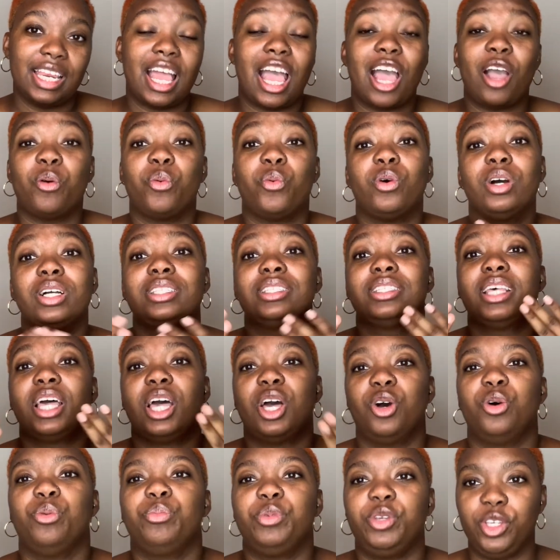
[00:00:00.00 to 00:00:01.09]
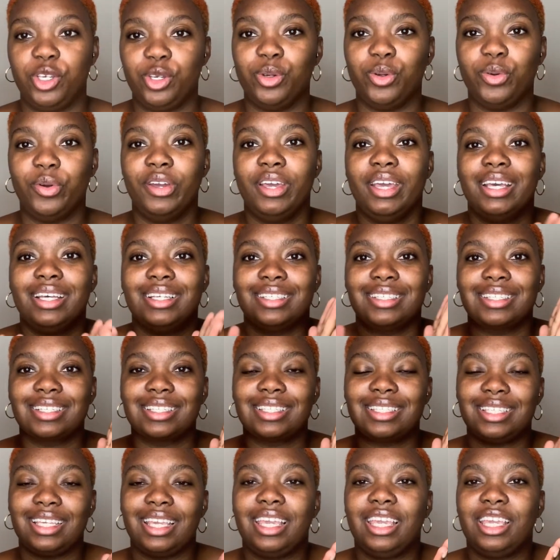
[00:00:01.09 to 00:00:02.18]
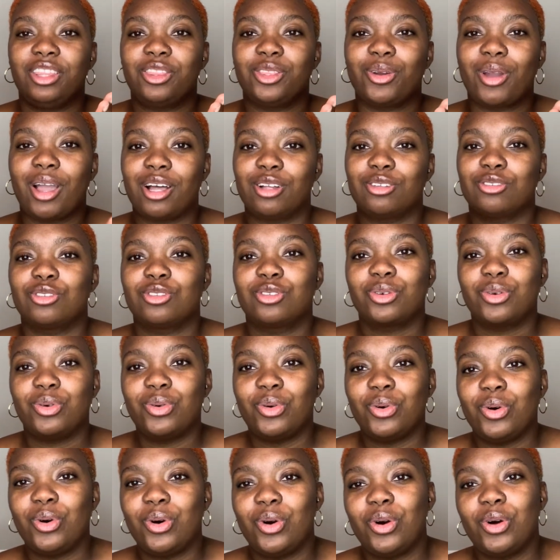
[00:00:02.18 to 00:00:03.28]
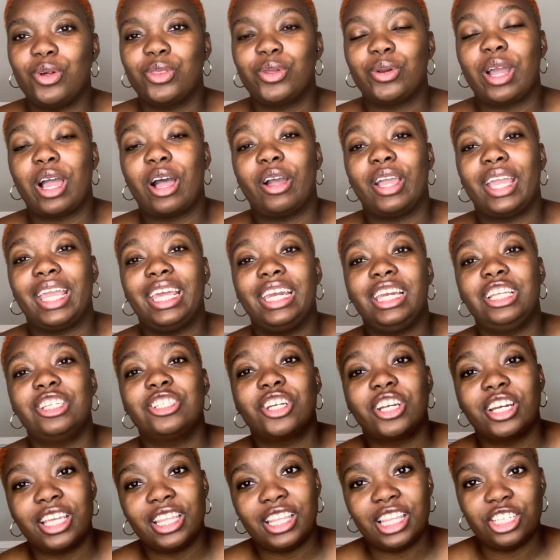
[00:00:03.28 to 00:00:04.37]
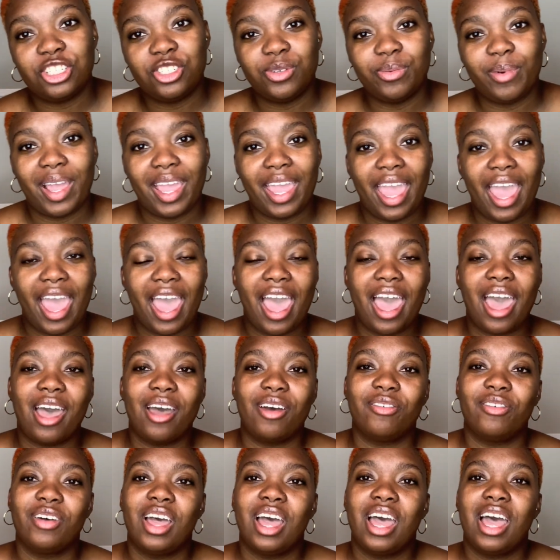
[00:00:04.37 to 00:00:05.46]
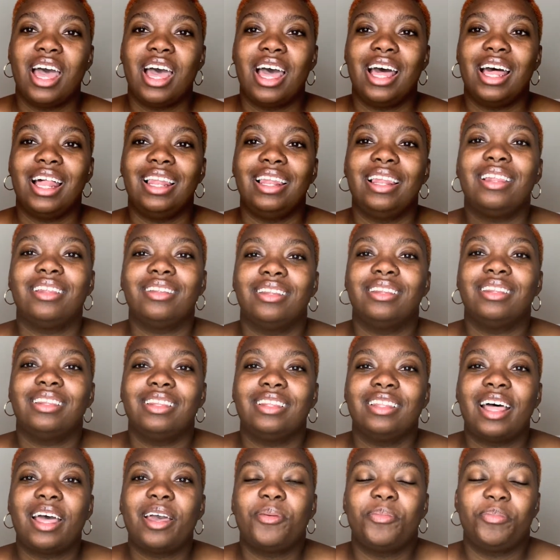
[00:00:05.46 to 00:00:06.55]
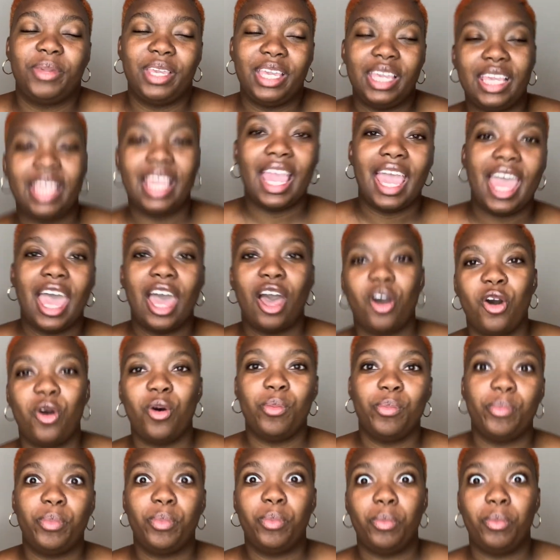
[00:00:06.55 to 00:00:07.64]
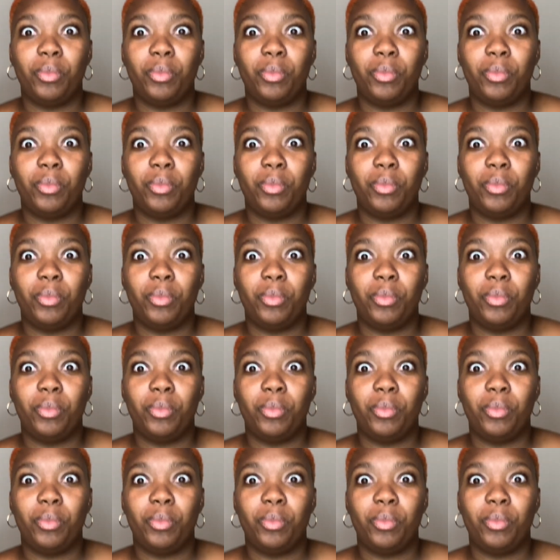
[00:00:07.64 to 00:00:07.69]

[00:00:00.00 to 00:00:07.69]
I want to help you succeed throughout school, throughout any journey that you might have. Let me help